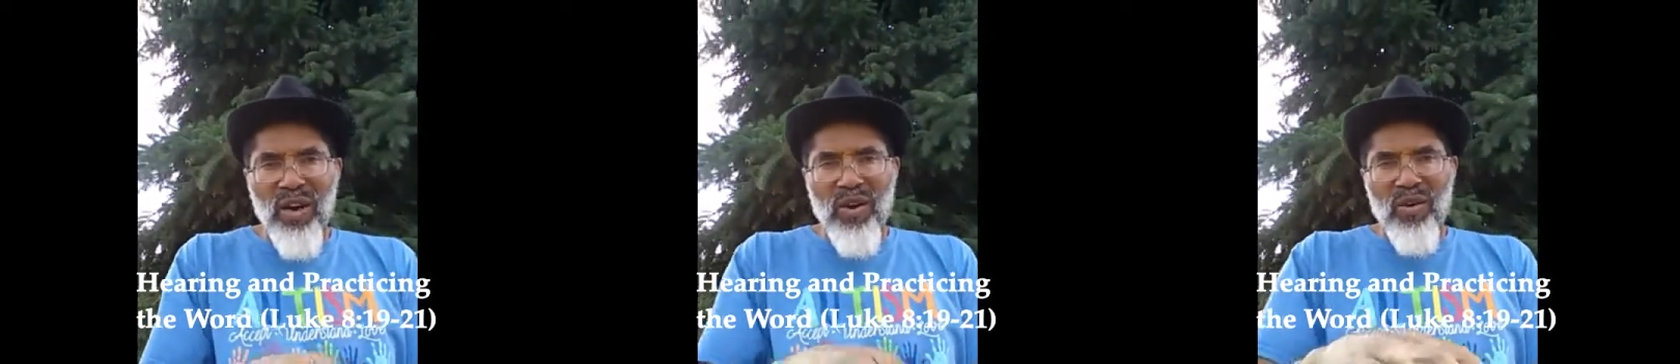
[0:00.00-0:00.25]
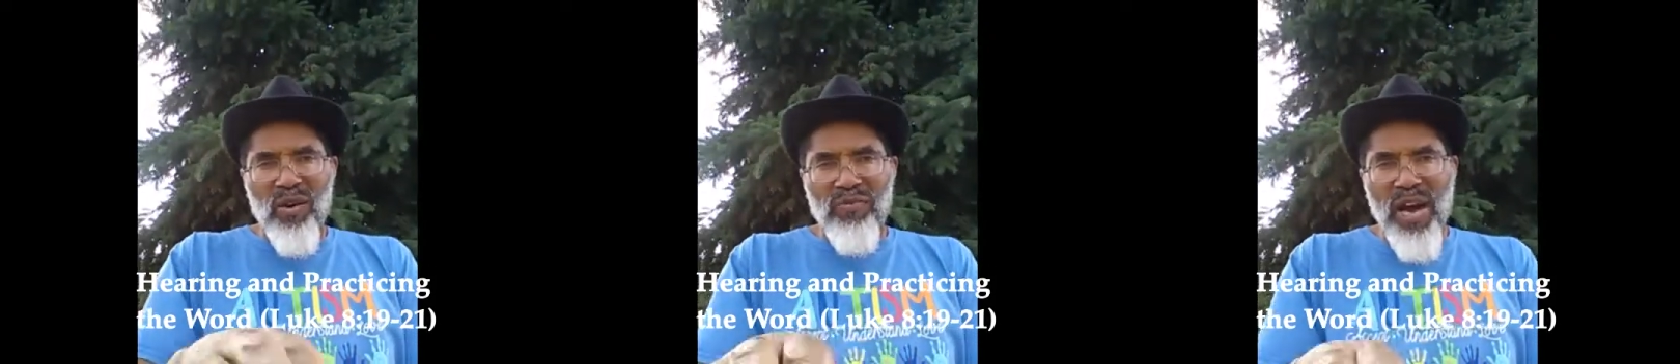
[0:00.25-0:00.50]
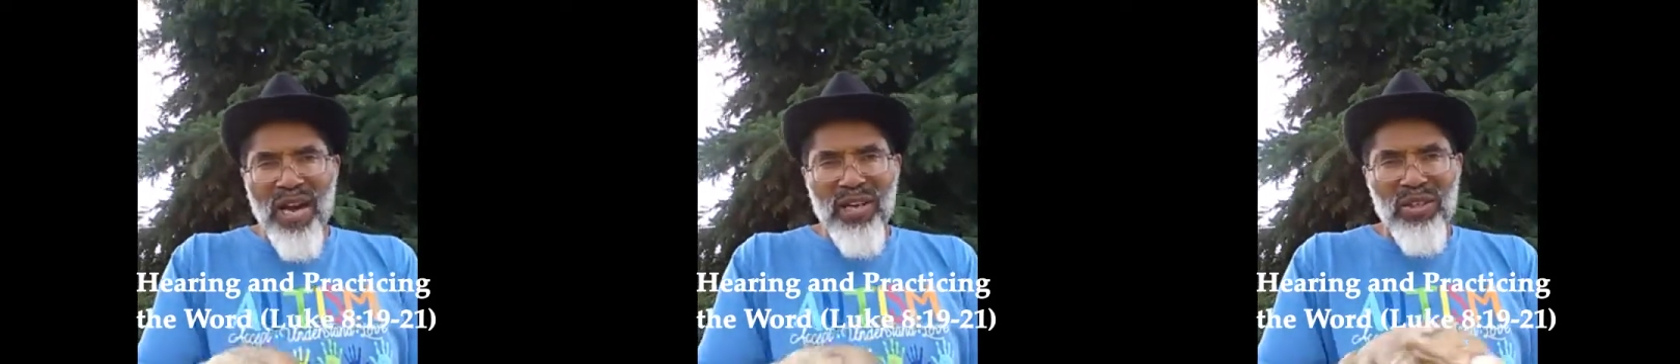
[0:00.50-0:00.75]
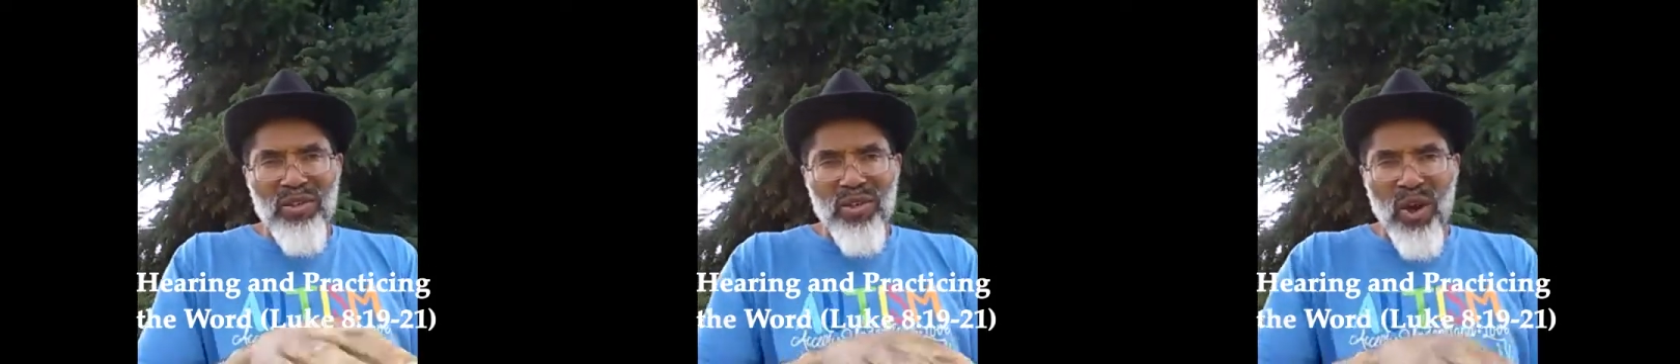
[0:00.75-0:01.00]
oh, if I
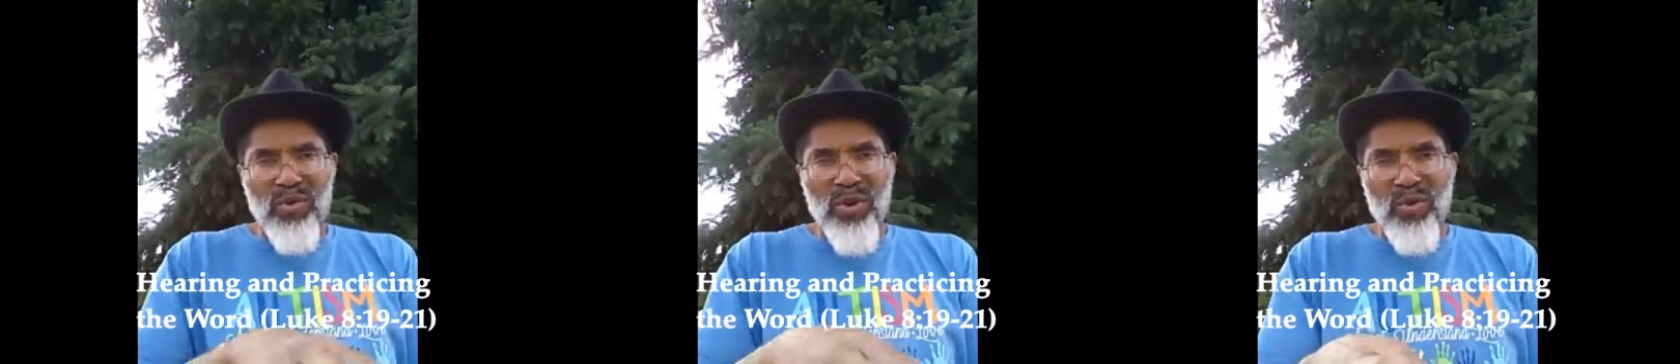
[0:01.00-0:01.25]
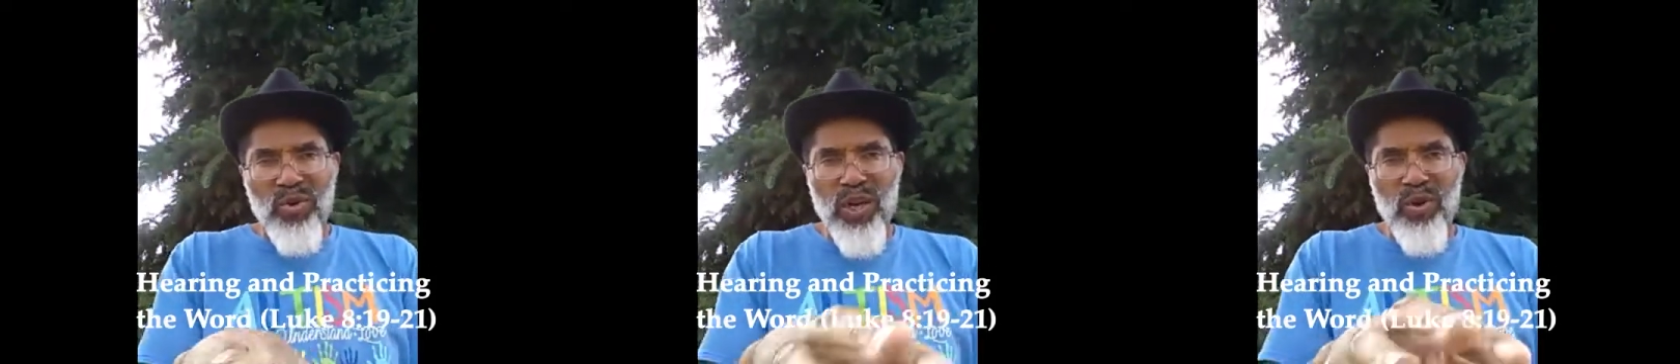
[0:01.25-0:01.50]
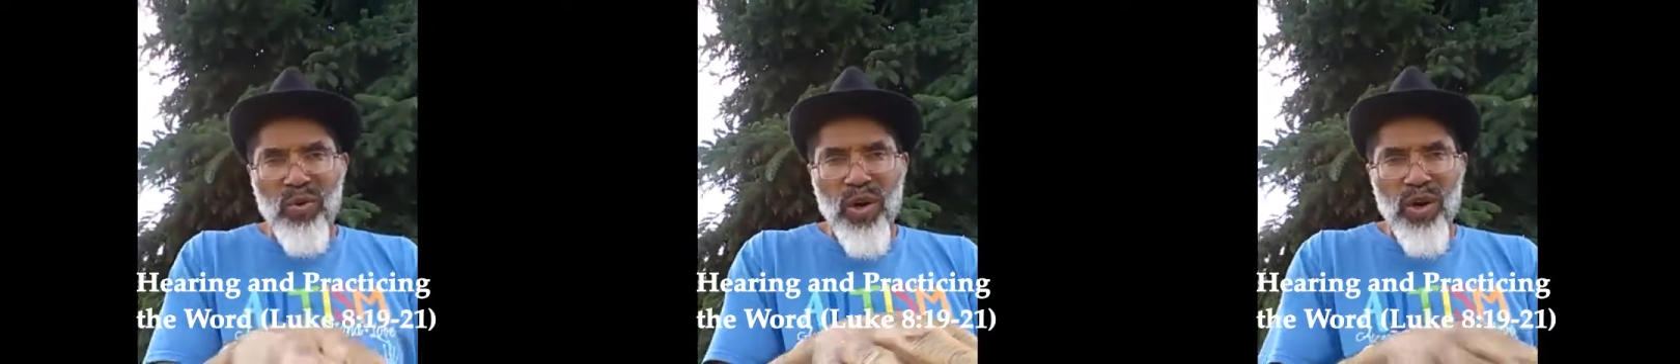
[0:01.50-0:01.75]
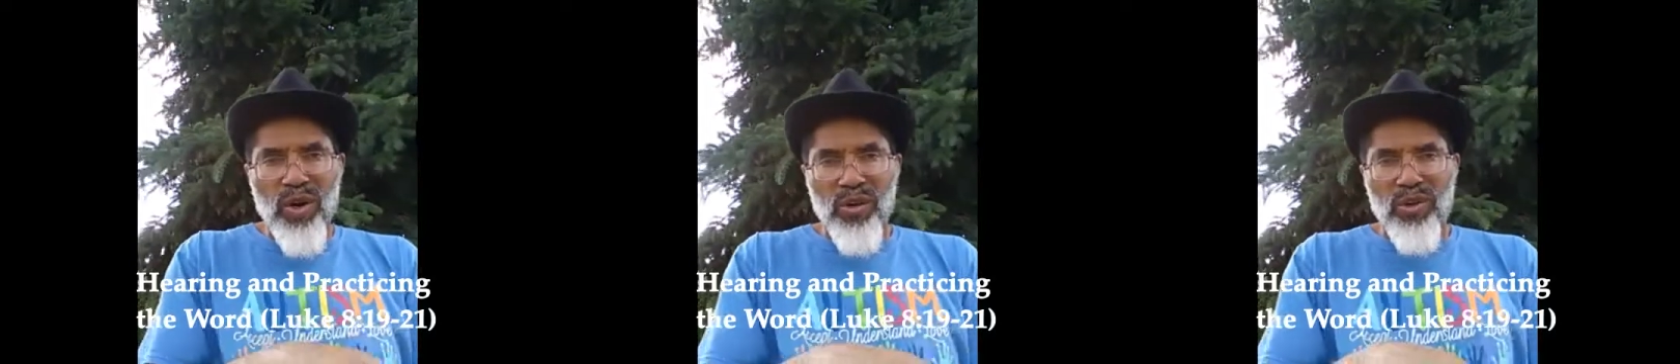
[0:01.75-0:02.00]
could just know the Greek
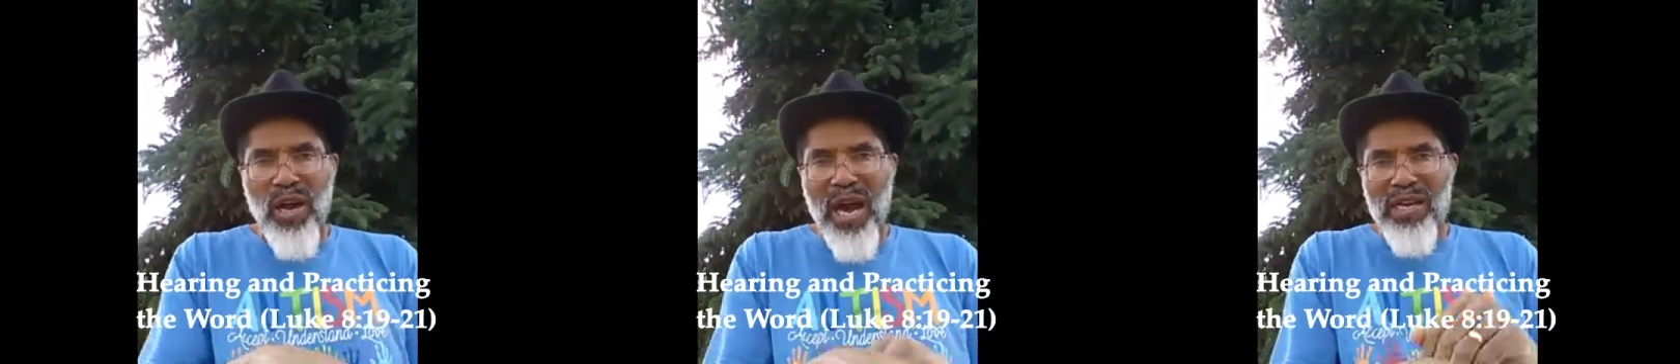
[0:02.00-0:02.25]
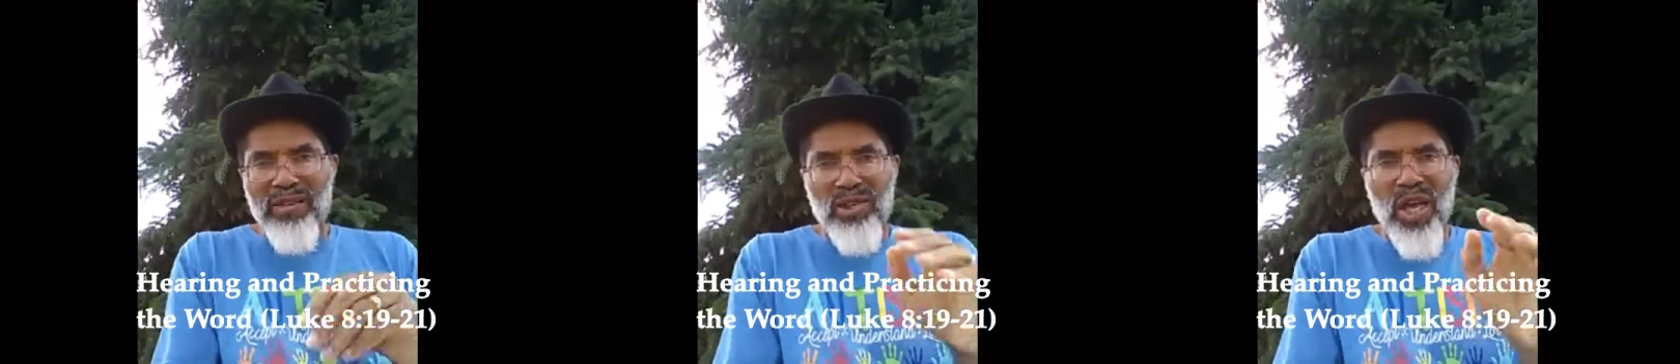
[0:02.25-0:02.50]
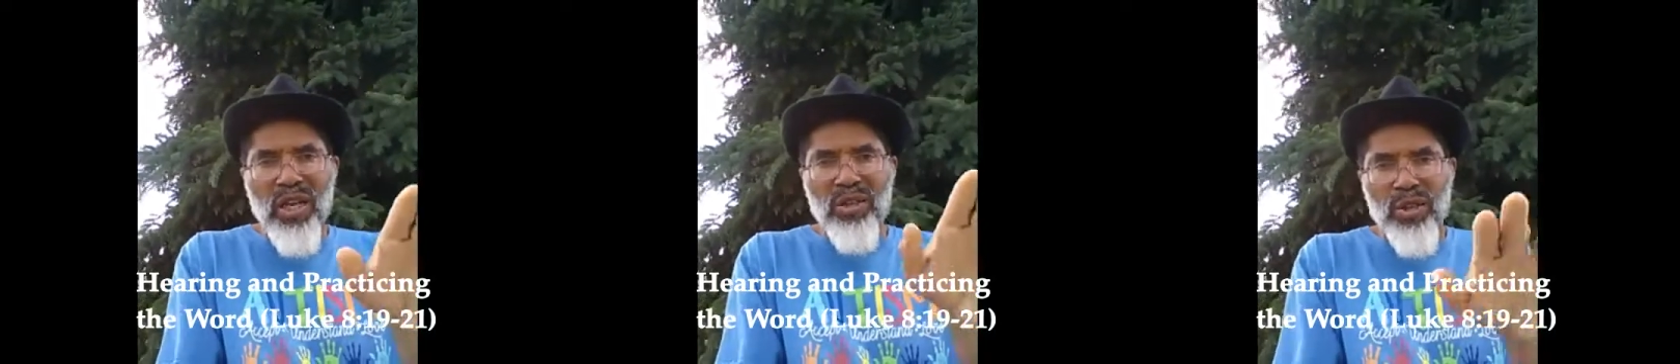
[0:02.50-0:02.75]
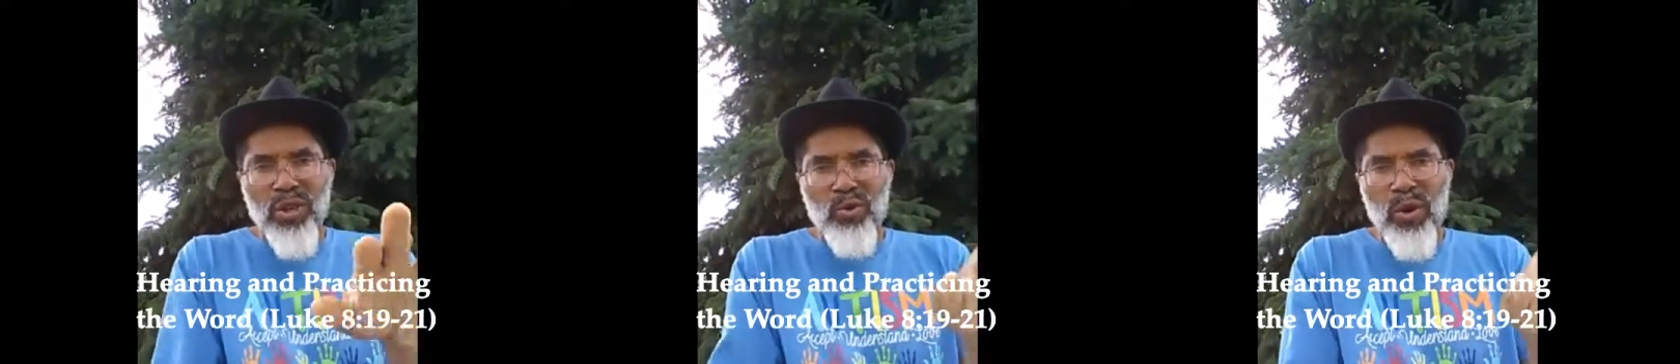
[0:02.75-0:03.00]
words, I can
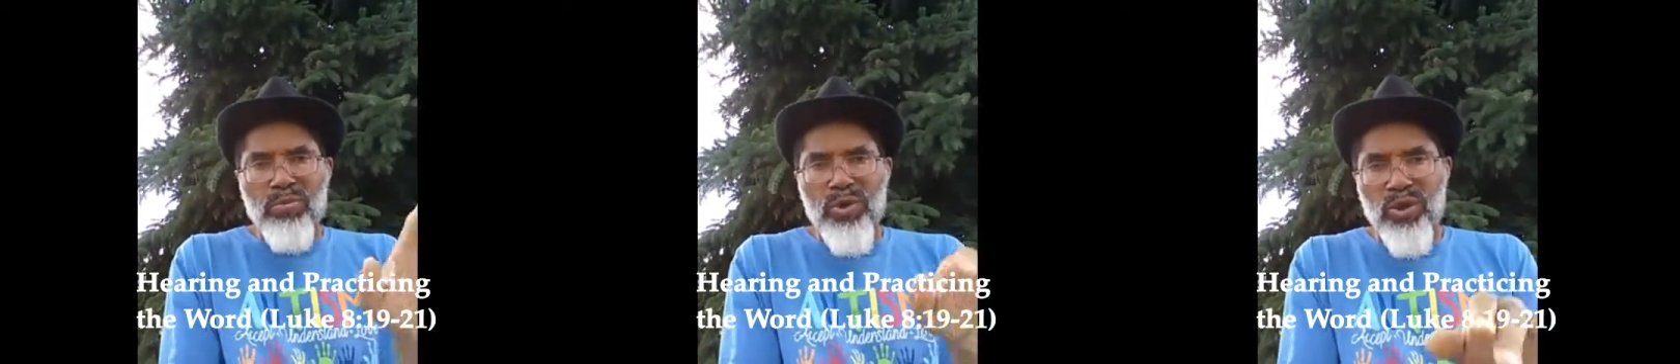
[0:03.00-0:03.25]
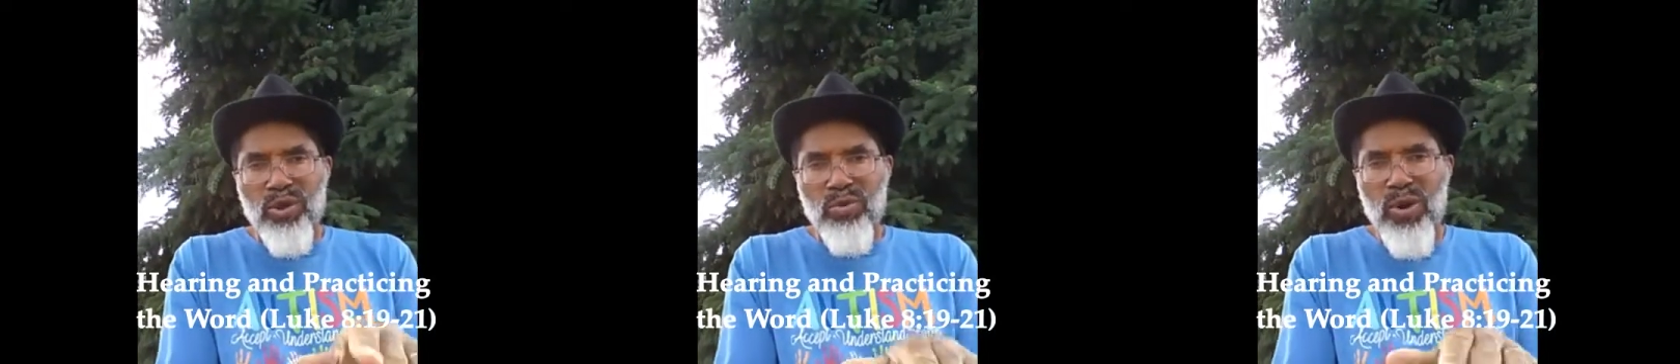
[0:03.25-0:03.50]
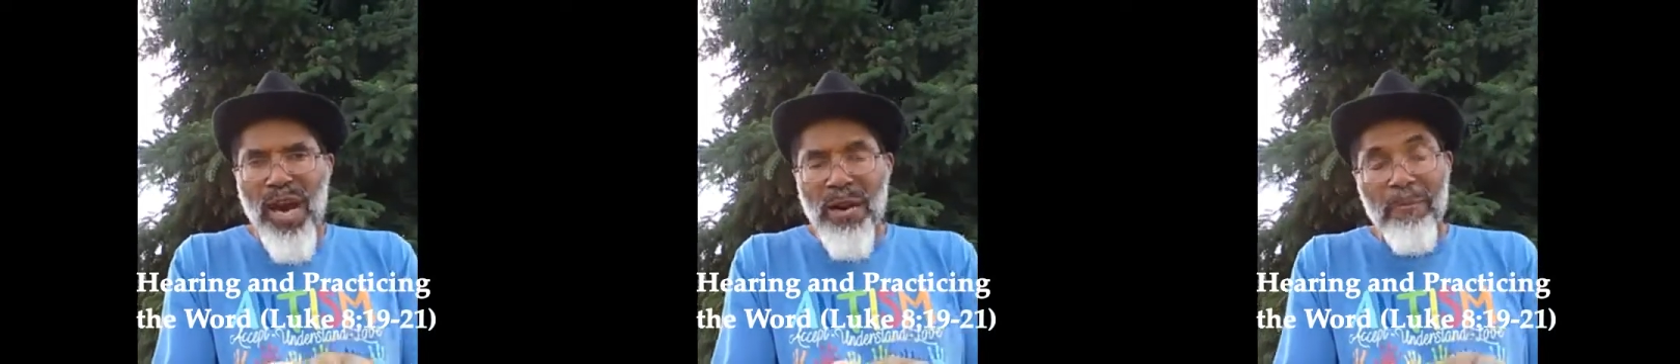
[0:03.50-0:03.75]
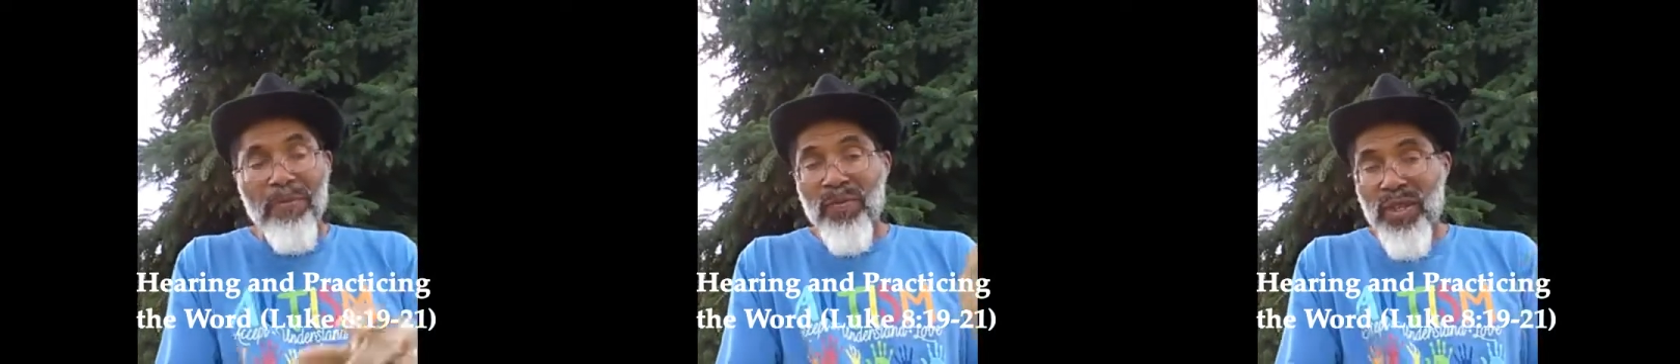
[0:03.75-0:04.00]
teach the scriptures right.